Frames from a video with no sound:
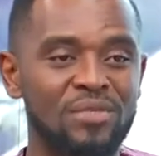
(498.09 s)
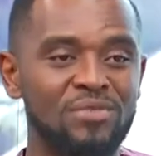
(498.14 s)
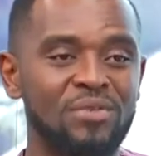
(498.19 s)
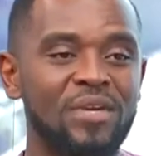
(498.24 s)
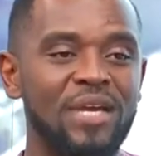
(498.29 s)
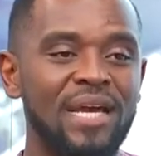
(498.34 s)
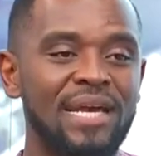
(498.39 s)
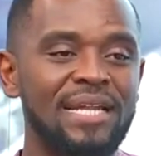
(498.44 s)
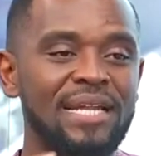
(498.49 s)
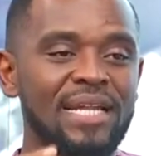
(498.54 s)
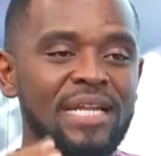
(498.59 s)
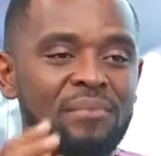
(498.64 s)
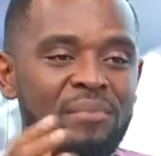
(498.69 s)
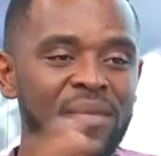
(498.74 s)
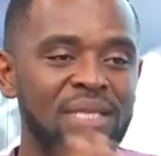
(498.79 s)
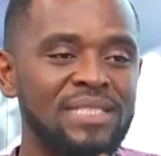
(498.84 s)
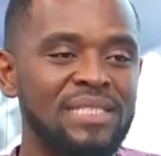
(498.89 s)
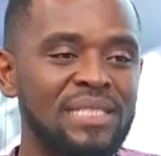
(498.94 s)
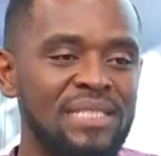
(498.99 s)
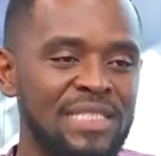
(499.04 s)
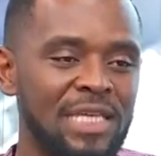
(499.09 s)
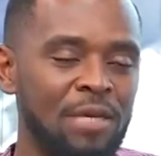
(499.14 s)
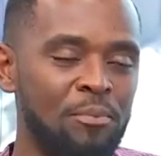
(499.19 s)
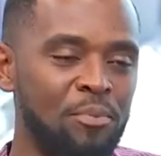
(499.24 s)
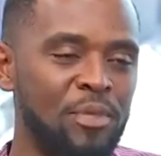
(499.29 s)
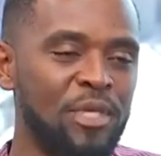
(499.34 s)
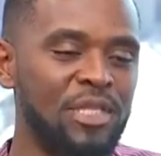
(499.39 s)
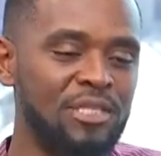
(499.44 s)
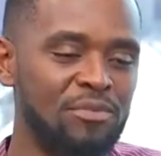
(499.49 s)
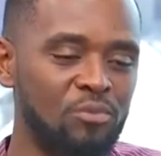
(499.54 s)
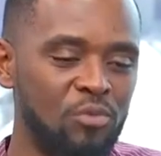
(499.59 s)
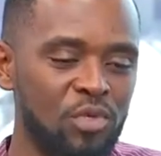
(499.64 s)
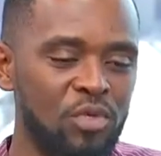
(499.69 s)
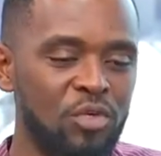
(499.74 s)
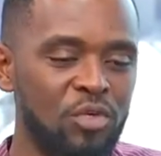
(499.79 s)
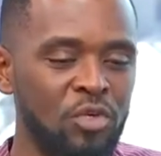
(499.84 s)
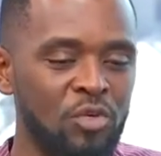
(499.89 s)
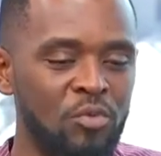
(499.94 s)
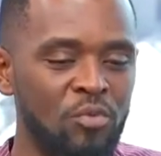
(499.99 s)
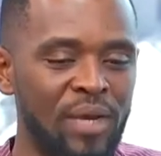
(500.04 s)
You can limit it a bit,
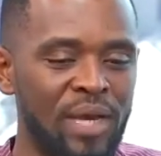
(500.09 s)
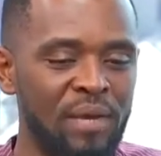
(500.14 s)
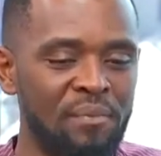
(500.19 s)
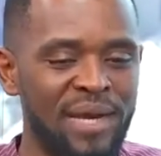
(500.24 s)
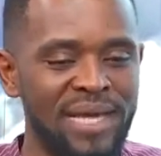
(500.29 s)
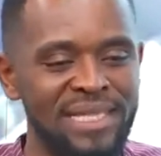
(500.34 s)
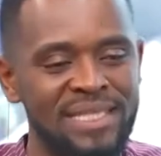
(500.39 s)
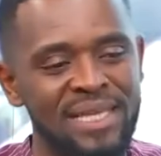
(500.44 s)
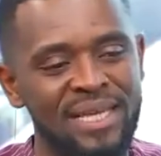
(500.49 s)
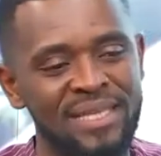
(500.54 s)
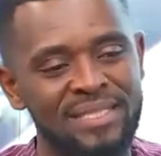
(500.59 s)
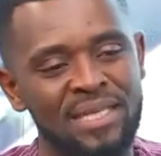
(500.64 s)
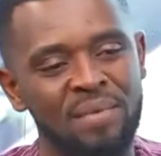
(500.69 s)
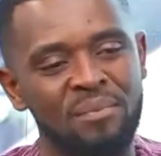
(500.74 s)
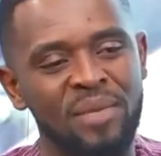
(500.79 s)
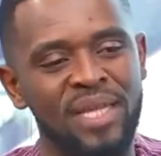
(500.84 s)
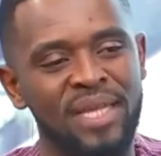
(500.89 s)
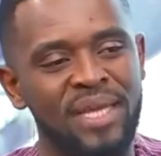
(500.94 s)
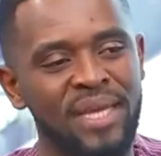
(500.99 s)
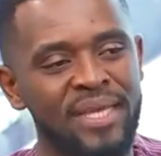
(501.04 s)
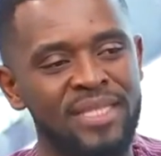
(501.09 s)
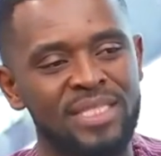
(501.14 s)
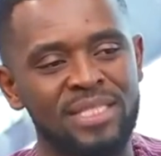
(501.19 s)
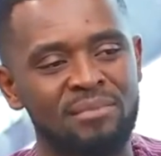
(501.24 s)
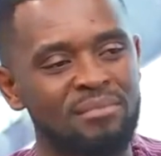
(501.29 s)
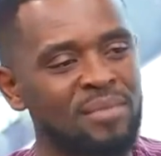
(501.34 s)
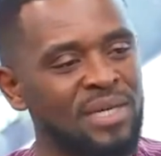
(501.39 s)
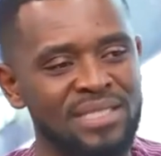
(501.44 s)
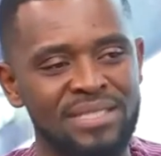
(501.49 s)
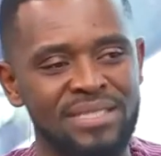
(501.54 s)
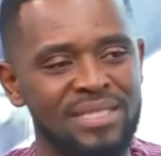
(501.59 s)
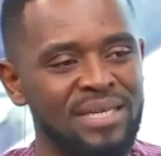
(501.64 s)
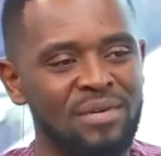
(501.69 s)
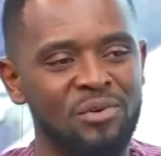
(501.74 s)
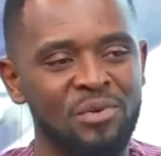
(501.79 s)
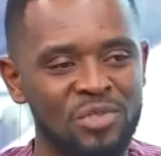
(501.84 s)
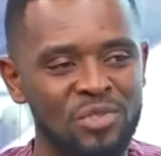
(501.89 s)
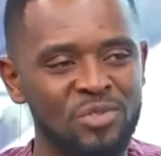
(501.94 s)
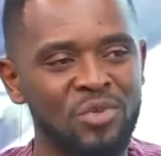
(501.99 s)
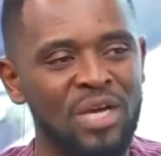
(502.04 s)
by taking some medication, but it
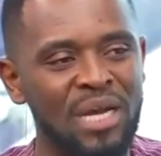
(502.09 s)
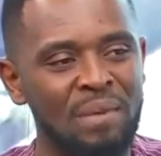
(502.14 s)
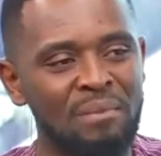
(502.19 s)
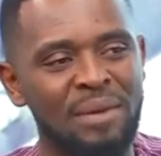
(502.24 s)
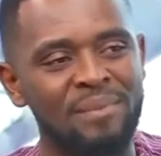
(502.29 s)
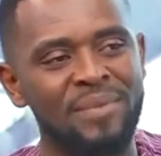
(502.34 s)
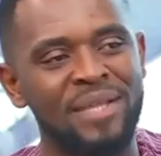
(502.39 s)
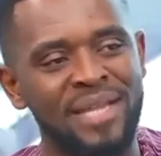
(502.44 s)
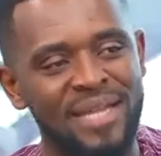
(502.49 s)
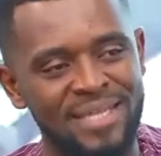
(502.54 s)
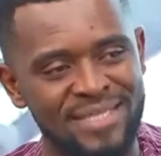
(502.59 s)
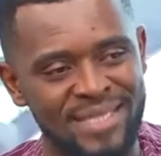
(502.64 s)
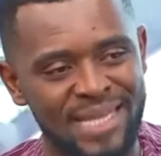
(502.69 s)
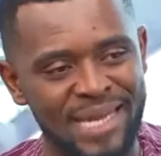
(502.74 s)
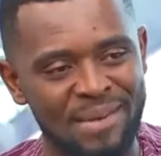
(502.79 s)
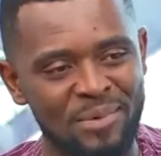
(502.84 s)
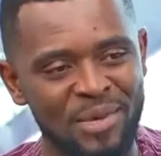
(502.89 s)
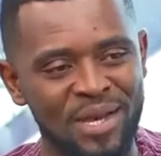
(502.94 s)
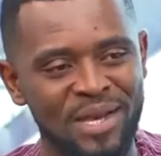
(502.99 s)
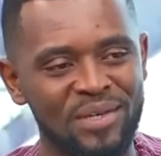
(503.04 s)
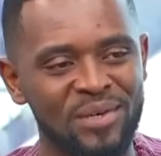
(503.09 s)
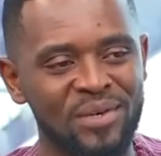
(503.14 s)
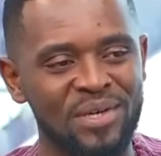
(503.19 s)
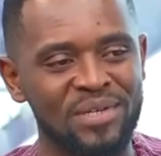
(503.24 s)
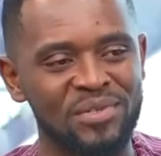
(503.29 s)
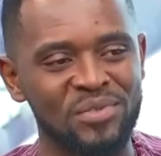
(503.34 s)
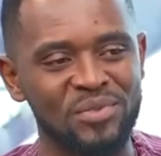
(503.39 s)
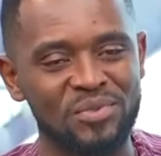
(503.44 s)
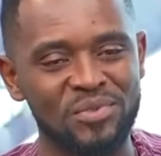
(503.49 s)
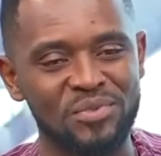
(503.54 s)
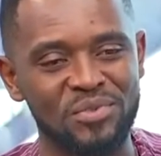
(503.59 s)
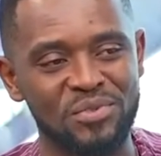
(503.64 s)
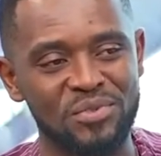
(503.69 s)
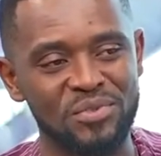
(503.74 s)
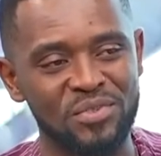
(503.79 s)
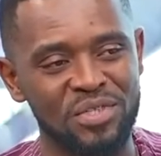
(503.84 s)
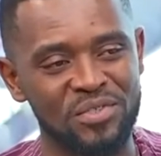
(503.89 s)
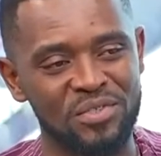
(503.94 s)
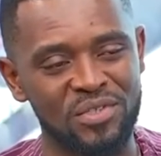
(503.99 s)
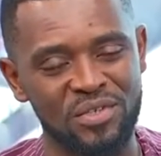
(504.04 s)
will still come up the next time you
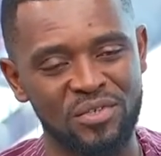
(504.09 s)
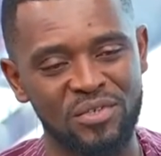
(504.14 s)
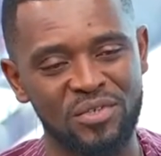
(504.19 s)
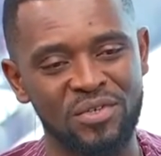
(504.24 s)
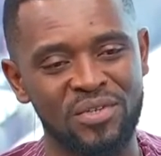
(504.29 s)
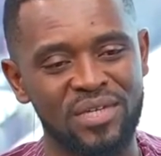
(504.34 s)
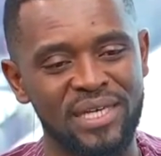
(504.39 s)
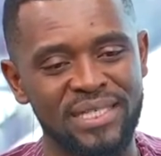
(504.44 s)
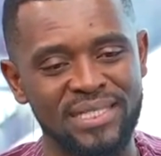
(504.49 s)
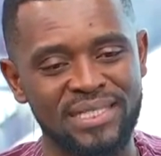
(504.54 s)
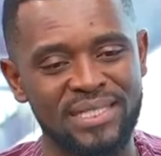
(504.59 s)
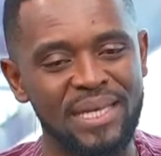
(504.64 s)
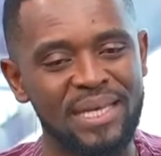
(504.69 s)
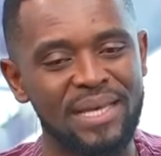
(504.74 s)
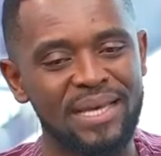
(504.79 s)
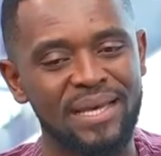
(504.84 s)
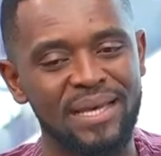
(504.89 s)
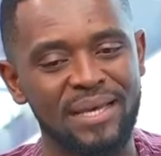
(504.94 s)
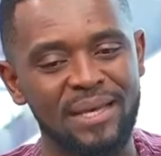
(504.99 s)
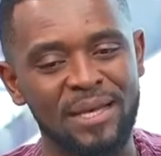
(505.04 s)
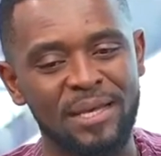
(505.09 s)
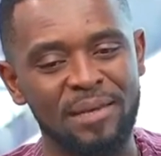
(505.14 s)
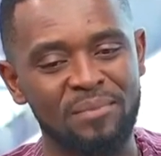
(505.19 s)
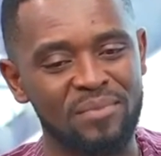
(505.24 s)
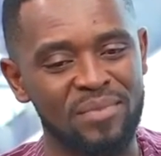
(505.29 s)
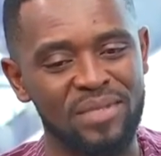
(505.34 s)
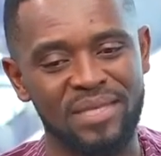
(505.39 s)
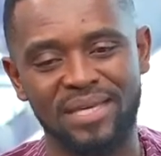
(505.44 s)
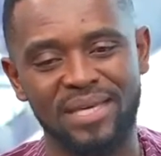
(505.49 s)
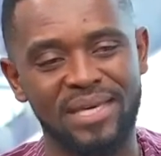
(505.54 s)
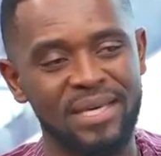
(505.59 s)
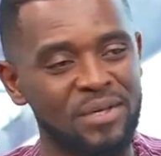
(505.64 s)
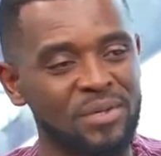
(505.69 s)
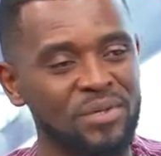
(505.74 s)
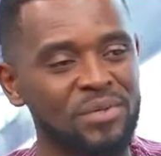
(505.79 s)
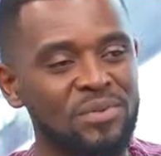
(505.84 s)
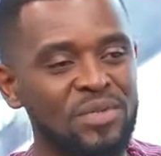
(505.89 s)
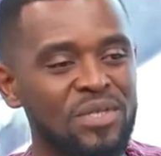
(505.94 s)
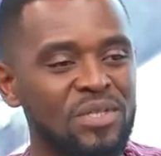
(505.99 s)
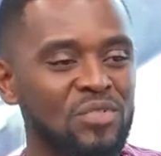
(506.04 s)
are going to get
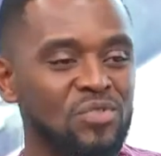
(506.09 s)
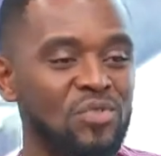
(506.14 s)
ill.